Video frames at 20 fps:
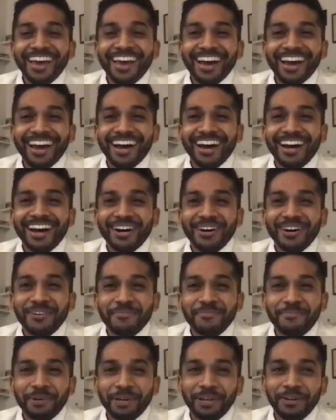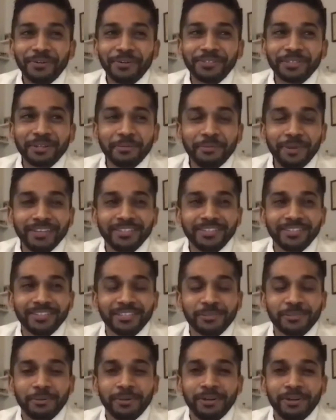um, but it was an amazing
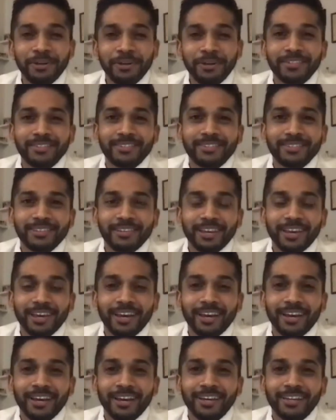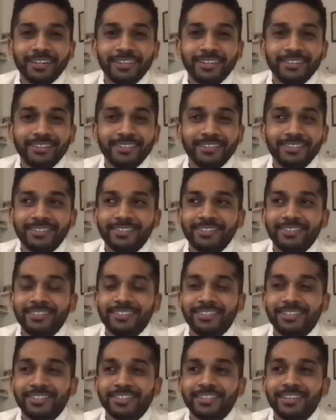experience. Uh,
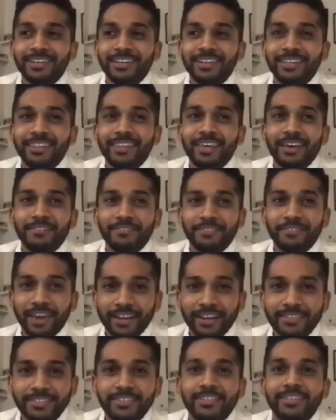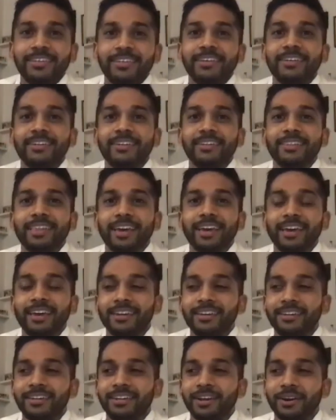just getting that vaccine that
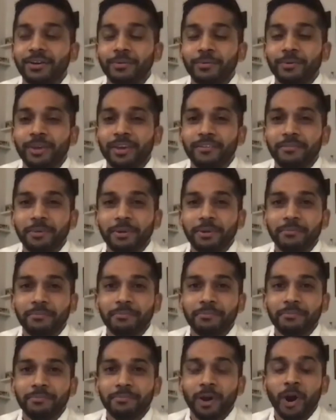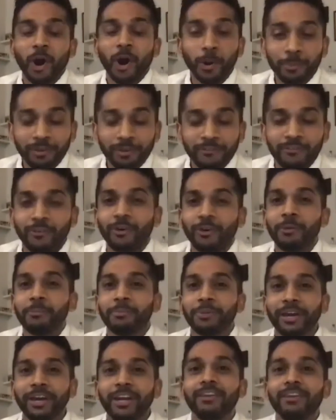you know we have been hoping for and
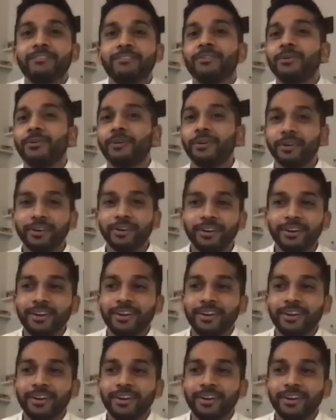planning for.